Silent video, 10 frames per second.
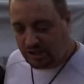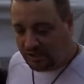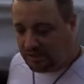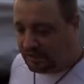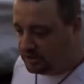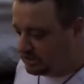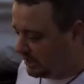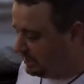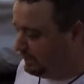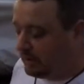on the other
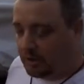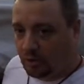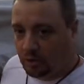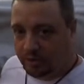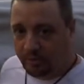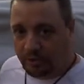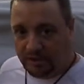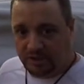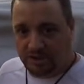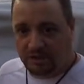side of the Punta Gorda
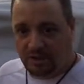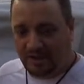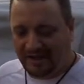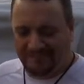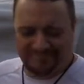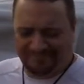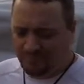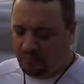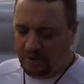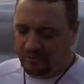Bridge, like,
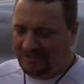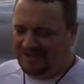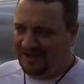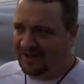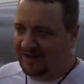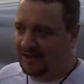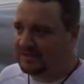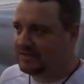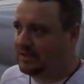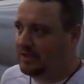well, this side I guess.
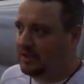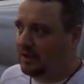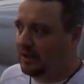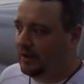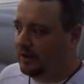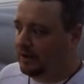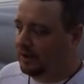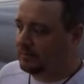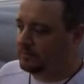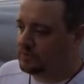
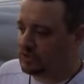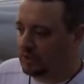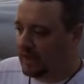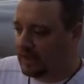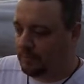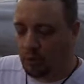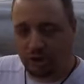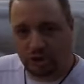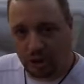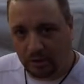So like
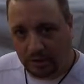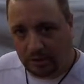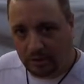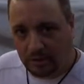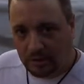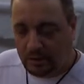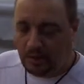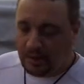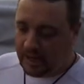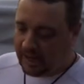Port Charlotte.
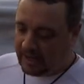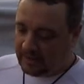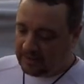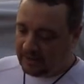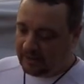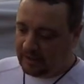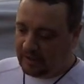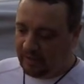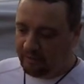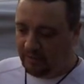And
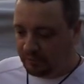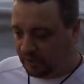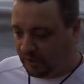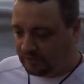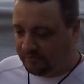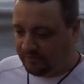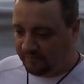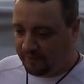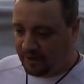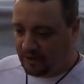I've been productive
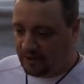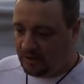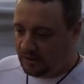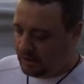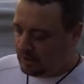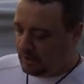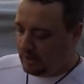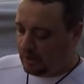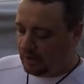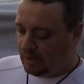over there.
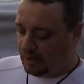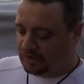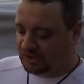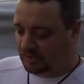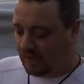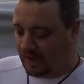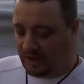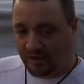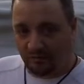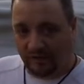Also
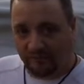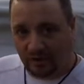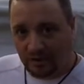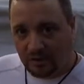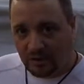Myakka River,